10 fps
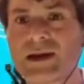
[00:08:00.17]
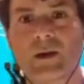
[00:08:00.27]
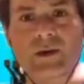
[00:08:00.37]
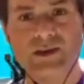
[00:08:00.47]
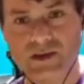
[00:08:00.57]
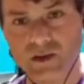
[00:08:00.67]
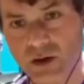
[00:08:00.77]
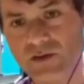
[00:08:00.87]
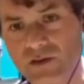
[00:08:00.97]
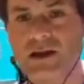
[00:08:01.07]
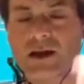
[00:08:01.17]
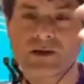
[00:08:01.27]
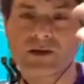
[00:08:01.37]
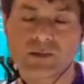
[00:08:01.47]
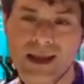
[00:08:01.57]
I was surfing, I
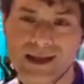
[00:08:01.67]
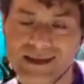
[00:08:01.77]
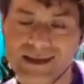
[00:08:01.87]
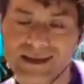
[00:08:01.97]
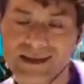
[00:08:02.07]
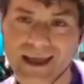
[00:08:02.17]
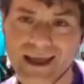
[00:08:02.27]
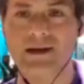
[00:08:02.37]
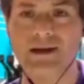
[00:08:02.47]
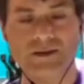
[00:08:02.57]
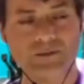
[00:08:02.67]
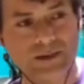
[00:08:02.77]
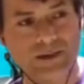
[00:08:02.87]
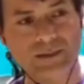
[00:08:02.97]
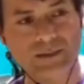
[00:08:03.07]
was playing tennis, I was
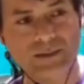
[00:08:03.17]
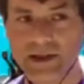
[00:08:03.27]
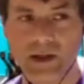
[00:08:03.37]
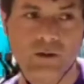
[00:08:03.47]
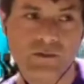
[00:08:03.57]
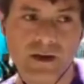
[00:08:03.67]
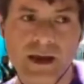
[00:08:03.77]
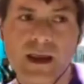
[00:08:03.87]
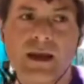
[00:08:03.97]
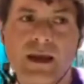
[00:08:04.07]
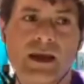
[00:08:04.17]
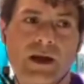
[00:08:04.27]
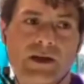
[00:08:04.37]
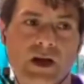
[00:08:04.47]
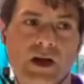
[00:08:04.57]
playing golf in
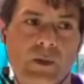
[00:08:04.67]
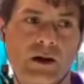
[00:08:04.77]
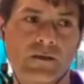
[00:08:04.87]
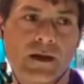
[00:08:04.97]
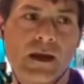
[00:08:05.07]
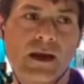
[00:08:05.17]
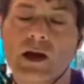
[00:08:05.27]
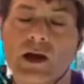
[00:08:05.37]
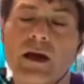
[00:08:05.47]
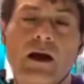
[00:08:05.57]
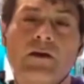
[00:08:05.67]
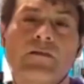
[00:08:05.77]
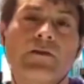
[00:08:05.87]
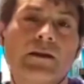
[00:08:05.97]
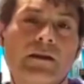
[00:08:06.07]
my time off. So I
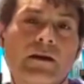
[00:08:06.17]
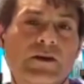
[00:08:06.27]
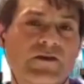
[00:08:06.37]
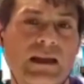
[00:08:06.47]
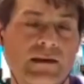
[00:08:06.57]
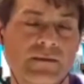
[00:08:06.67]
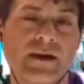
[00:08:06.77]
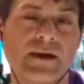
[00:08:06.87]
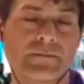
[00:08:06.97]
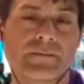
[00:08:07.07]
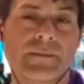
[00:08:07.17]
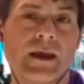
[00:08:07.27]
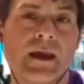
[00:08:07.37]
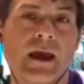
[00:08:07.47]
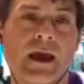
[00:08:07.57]
figured that I was fairly fit,
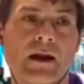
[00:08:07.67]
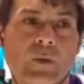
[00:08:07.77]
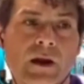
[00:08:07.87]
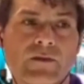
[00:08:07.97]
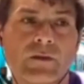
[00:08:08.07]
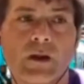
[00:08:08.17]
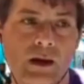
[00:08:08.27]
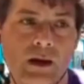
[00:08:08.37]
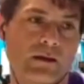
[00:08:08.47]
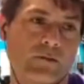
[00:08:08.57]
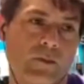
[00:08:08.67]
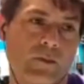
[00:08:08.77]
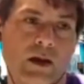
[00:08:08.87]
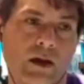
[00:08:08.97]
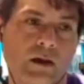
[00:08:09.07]
and I went for my
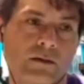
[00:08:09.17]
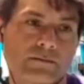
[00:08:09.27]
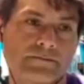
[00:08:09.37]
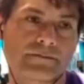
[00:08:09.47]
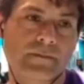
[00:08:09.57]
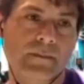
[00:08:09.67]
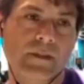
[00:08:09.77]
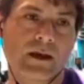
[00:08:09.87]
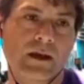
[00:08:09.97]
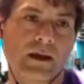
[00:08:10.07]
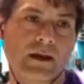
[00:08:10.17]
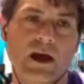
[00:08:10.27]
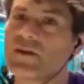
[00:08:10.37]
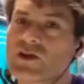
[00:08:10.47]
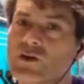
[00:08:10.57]
own
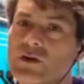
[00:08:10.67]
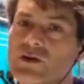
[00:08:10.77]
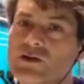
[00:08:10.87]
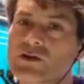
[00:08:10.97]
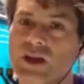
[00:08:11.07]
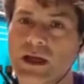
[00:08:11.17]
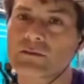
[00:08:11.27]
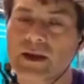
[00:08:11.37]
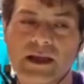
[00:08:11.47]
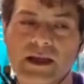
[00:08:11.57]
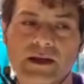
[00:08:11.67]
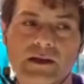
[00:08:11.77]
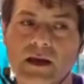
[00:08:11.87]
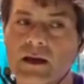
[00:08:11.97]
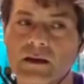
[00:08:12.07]
life insurance check about 10
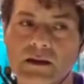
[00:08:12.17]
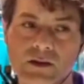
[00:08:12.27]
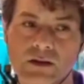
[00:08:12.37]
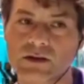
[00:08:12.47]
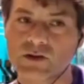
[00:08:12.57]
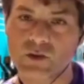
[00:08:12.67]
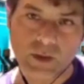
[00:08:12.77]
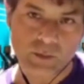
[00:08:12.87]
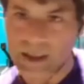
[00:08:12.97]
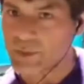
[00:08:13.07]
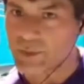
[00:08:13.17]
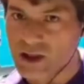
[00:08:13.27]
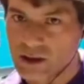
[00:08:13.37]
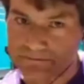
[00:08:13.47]
years ago, and the doctor took my blood pressure,